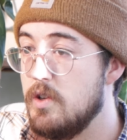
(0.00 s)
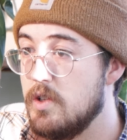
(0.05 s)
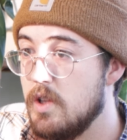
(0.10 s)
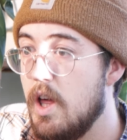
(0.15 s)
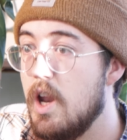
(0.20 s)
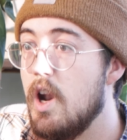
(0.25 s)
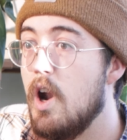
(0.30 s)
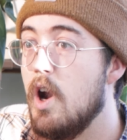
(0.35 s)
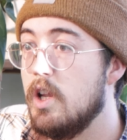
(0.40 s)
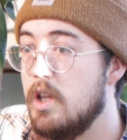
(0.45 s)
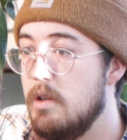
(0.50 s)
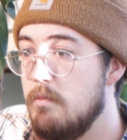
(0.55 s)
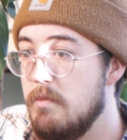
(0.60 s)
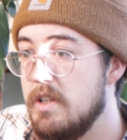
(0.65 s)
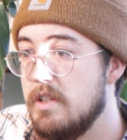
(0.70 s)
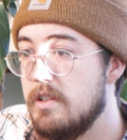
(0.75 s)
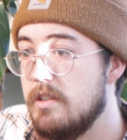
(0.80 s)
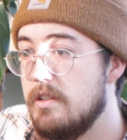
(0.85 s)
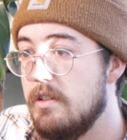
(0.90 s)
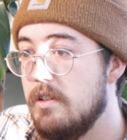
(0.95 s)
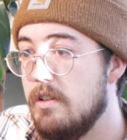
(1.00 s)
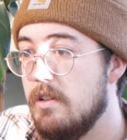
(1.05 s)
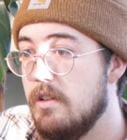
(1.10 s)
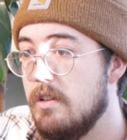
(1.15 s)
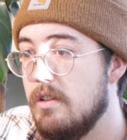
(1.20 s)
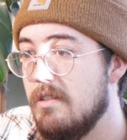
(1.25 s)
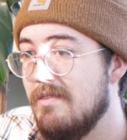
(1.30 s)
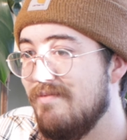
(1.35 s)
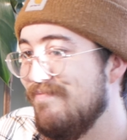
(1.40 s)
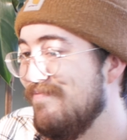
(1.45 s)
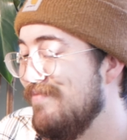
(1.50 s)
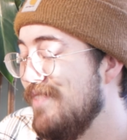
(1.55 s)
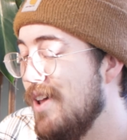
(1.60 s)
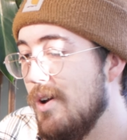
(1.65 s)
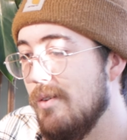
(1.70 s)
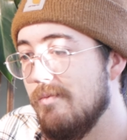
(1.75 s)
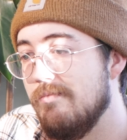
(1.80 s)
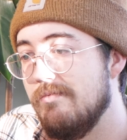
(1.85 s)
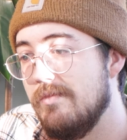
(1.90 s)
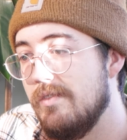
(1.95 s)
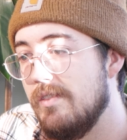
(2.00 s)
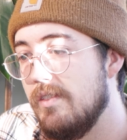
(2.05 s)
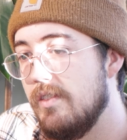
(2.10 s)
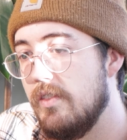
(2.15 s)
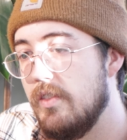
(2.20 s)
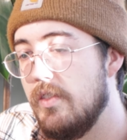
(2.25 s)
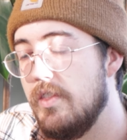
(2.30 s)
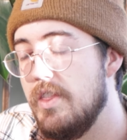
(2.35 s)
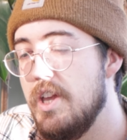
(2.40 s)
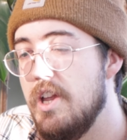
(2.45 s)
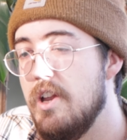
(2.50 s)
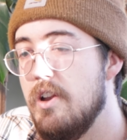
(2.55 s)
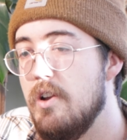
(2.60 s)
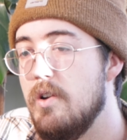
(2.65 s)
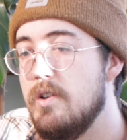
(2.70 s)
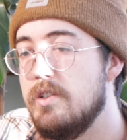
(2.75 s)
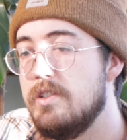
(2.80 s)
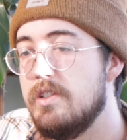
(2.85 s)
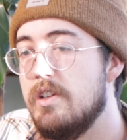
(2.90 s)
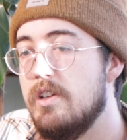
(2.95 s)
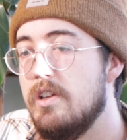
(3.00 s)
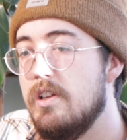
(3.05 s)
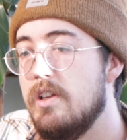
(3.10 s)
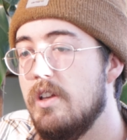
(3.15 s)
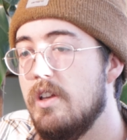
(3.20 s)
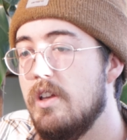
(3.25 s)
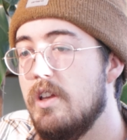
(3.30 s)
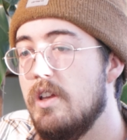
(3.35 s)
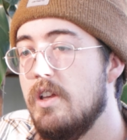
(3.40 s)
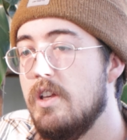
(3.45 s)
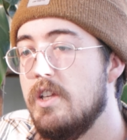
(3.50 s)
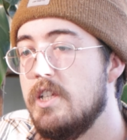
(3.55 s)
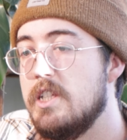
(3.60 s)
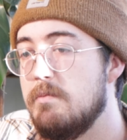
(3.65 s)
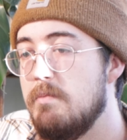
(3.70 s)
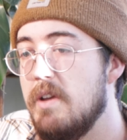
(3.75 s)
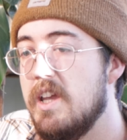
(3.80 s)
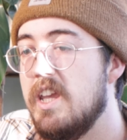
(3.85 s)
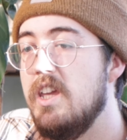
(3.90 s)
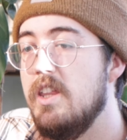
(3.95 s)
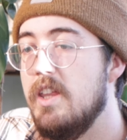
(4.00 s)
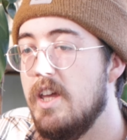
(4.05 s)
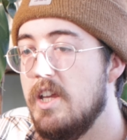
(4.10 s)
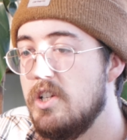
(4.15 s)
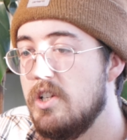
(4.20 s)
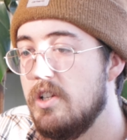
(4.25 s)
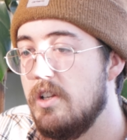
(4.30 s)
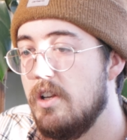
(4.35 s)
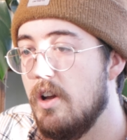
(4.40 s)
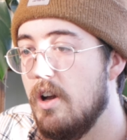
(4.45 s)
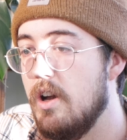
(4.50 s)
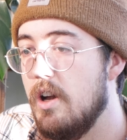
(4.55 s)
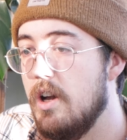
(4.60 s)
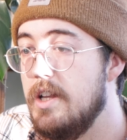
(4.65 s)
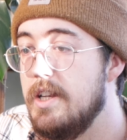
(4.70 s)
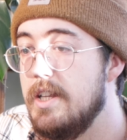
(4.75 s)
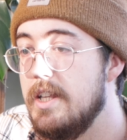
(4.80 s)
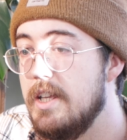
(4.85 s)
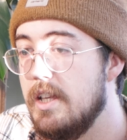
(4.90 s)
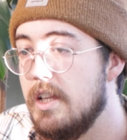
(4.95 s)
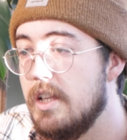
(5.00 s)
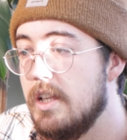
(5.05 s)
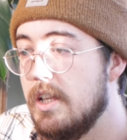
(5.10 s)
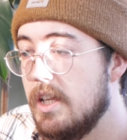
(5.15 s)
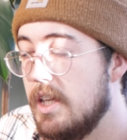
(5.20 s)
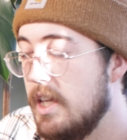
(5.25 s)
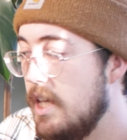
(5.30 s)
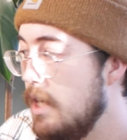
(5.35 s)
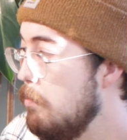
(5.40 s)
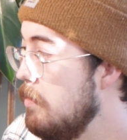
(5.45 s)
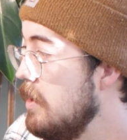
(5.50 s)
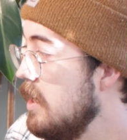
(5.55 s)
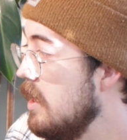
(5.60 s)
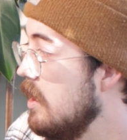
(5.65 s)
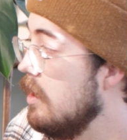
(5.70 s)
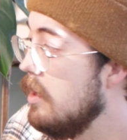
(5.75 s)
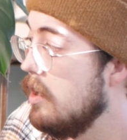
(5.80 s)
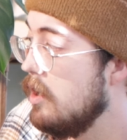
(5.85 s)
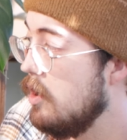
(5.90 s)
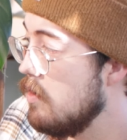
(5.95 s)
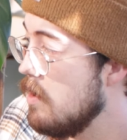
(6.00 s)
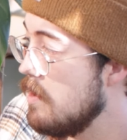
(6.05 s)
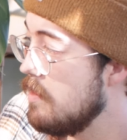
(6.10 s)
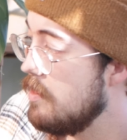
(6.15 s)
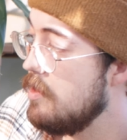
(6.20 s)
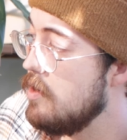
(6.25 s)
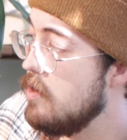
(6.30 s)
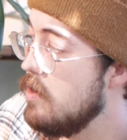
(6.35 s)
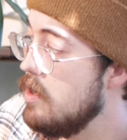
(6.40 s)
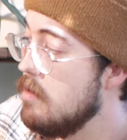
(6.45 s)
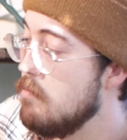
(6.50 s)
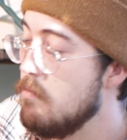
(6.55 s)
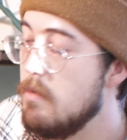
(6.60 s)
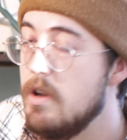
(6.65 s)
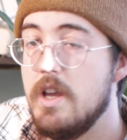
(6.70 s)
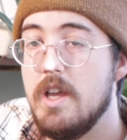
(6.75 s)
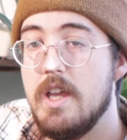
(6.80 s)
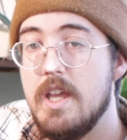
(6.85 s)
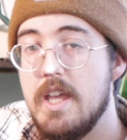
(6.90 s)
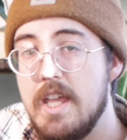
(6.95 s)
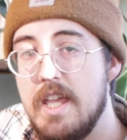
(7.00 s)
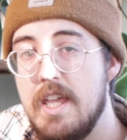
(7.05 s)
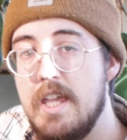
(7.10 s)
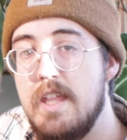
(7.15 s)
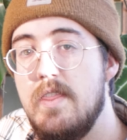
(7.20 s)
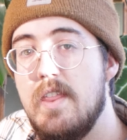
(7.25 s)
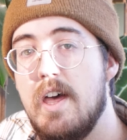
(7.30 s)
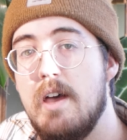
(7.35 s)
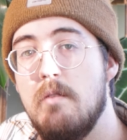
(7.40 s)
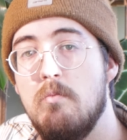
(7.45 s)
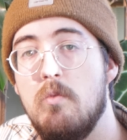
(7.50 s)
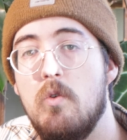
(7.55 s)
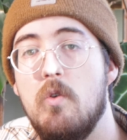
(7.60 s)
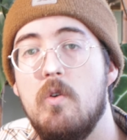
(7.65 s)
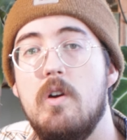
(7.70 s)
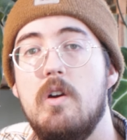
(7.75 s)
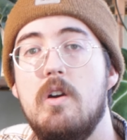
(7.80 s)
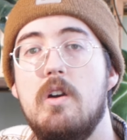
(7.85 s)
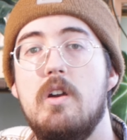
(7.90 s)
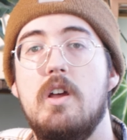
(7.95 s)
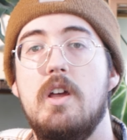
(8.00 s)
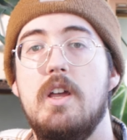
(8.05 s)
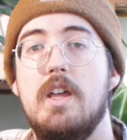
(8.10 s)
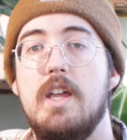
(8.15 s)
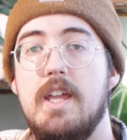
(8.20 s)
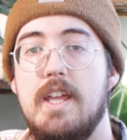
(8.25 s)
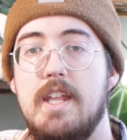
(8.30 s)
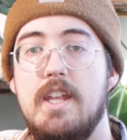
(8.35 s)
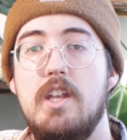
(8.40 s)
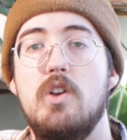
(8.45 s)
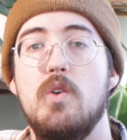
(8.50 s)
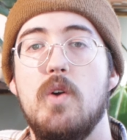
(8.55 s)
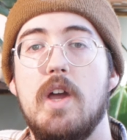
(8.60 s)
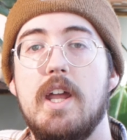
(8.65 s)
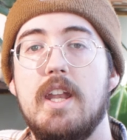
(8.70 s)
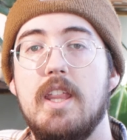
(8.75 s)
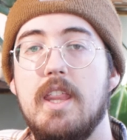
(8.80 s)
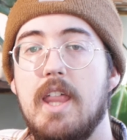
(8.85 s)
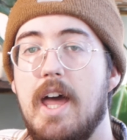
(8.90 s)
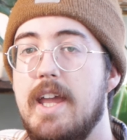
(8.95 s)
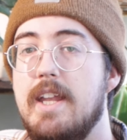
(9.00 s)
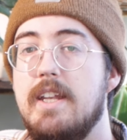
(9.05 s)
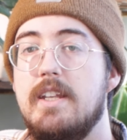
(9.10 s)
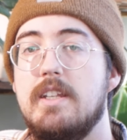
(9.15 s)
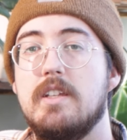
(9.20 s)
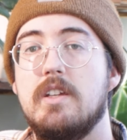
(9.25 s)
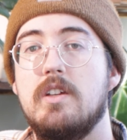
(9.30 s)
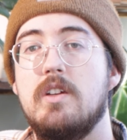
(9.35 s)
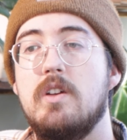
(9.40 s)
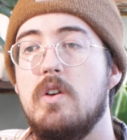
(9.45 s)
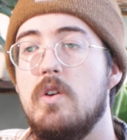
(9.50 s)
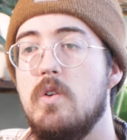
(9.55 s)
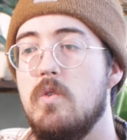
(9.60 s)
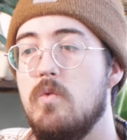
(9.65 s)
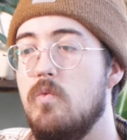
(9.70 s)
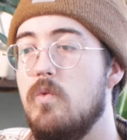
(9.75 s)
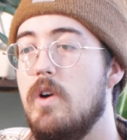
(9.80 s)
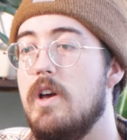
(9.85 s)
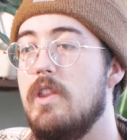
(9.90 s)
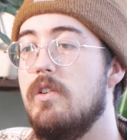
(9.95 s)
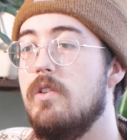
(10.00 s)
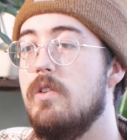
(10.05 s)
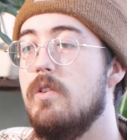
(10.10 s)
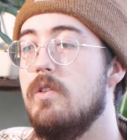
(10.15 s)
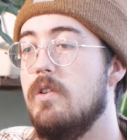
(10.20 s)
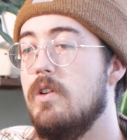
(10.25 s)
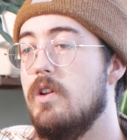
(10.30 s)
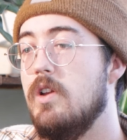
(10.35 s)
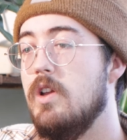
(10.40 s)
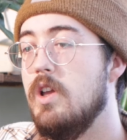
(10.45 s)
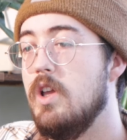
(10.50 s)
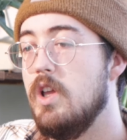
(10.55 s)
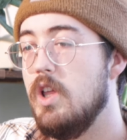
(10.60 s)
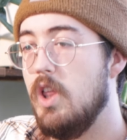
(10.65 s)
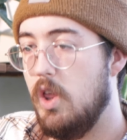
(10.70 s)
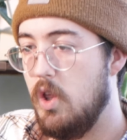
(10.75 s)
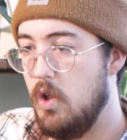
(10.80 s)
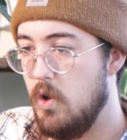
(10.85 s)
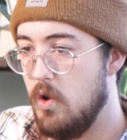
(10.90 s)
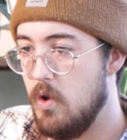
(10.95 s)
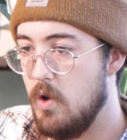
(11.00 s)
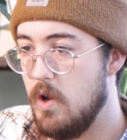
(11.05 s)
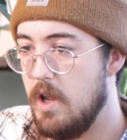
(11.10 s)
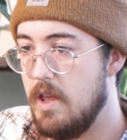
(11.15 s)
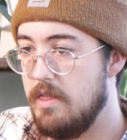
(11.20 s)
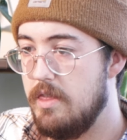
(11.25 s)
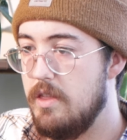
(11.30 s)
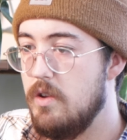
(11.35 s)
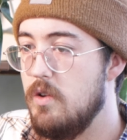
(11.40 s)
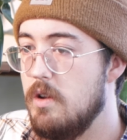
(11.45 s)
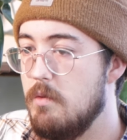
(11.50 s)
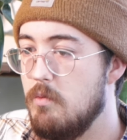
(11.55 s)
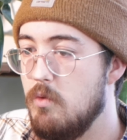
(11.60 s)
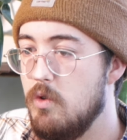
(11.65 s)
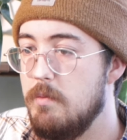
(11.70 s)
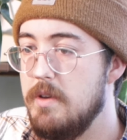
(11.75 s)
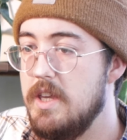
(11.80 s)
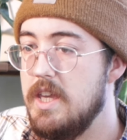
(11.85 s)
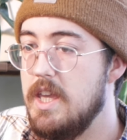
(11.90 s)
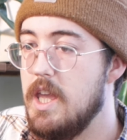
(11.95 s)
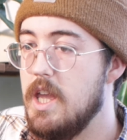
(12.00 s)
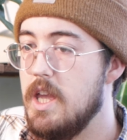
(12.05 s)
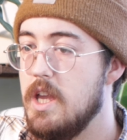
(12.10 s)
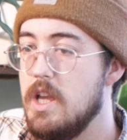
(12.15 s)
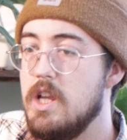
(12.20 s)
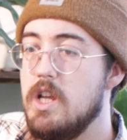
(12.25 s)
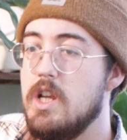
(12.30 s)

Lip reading: a lot of arguments. No, there's speculation on keeping your Anthurium in that more indirect light, whether your Anthurium will be,